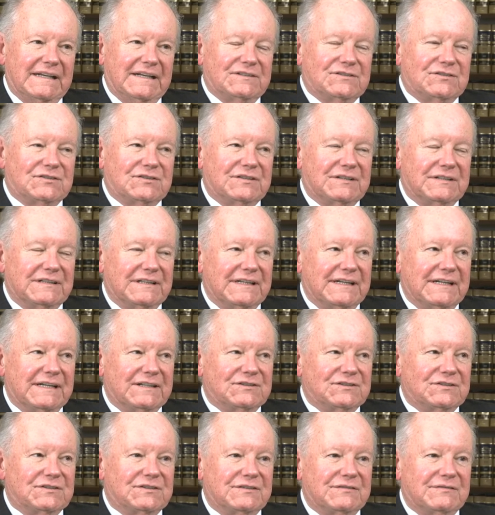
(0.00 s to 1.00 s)
It's
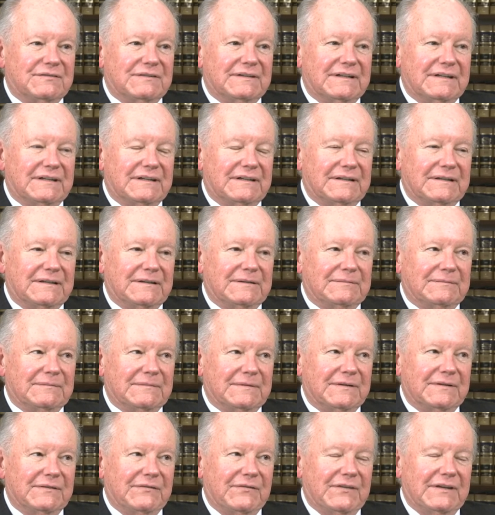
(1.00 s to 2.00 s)
it's
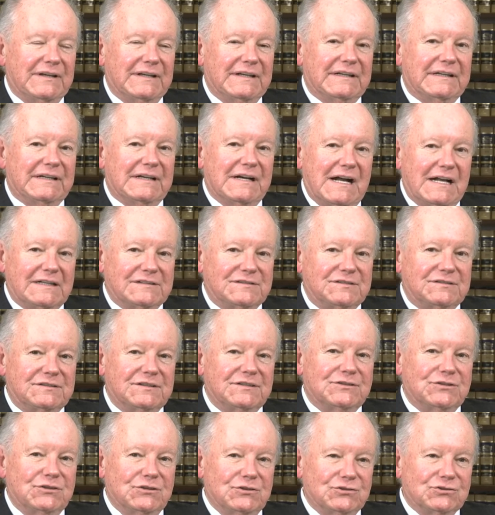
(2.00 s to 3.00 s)
um, the
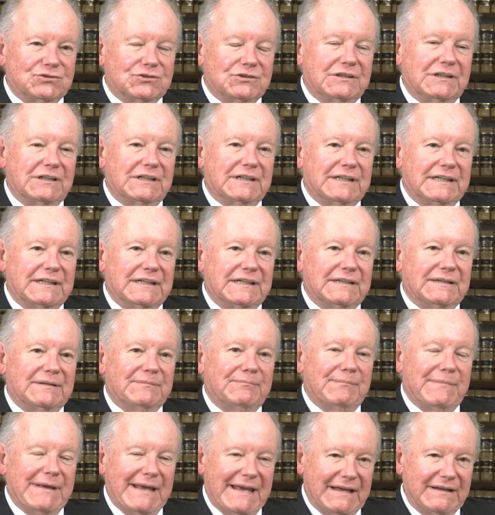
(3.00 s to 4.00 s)
constitutionally
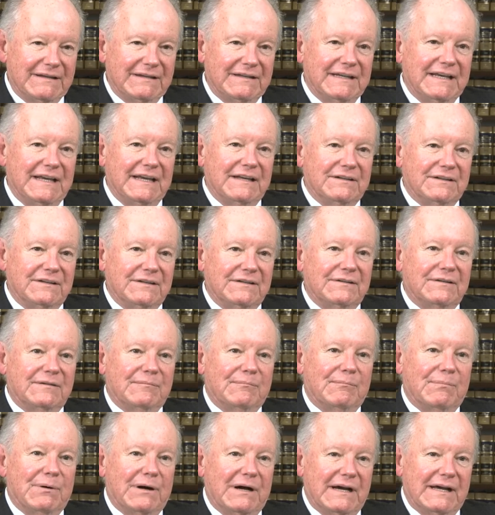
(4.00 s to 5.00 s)

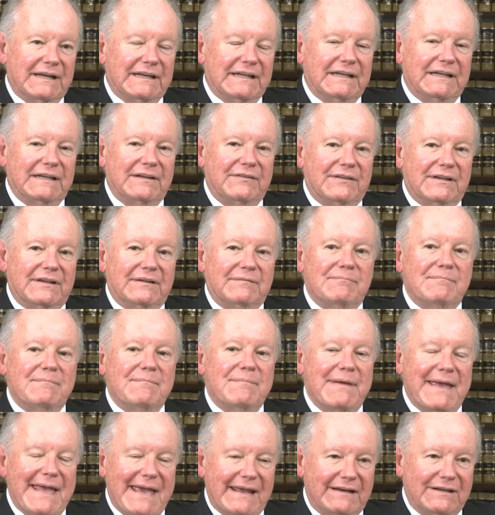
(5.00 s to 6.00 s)
mandated body that
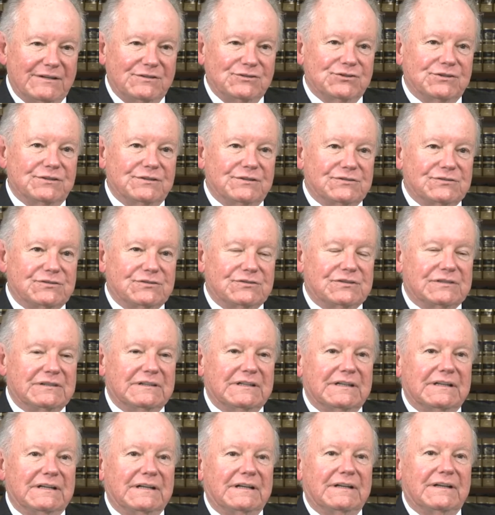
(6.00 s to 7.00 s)
manages
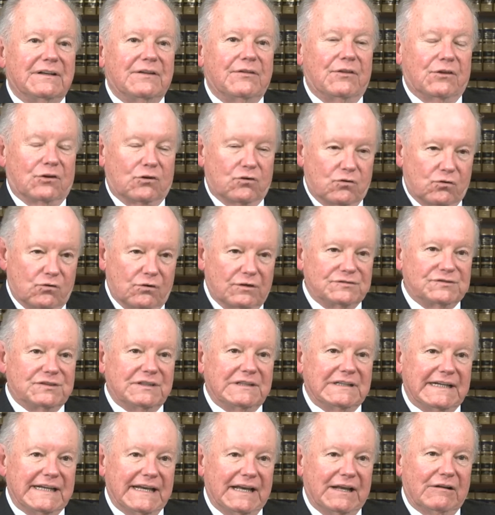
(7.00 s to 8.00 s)
the courts
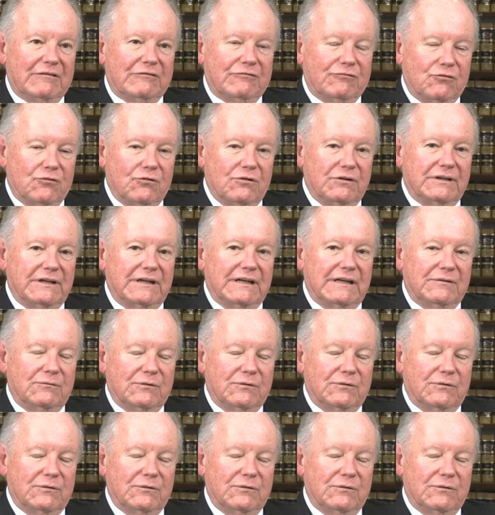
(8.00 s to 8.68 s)
in California.